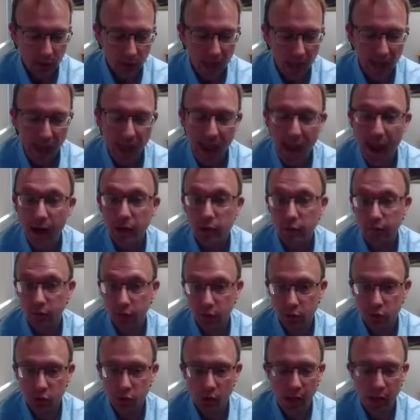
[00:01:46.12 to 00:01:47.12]

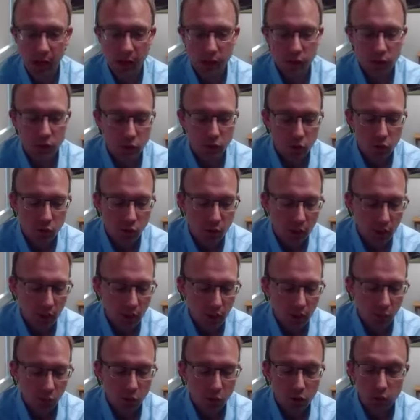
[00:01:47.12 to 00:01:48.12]
actively trying to
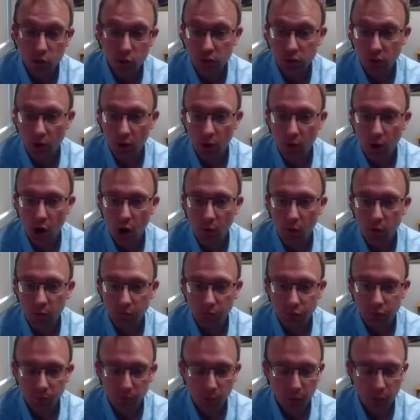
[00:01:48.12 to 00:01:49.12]
reduce our carbon
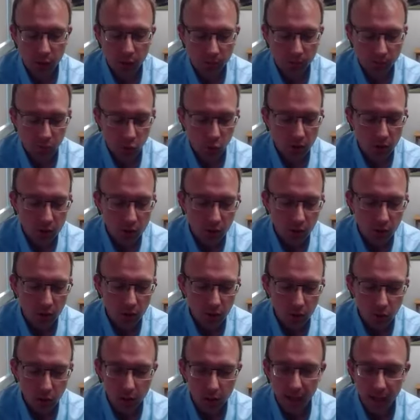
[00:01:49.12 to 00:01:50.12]
footprint, we took
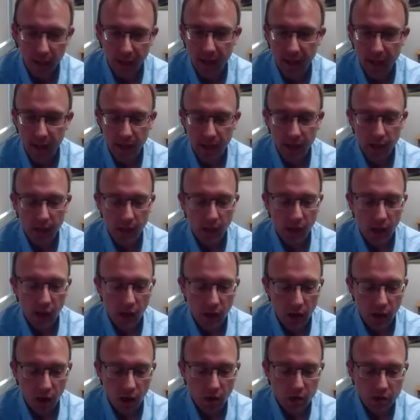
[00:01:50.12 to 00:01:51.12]
a look at
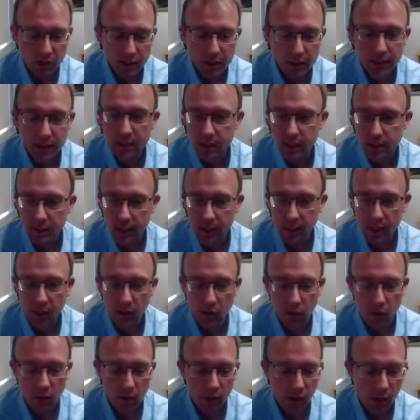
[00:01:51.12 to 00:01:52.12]
our CT
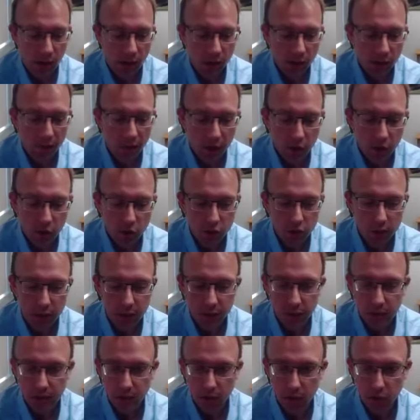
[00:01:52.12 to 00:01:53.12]
scanner energy
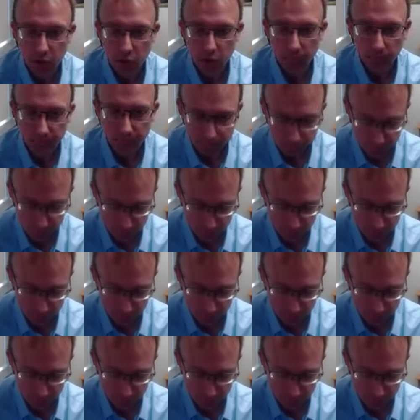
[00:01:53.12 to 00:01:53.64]
consumption.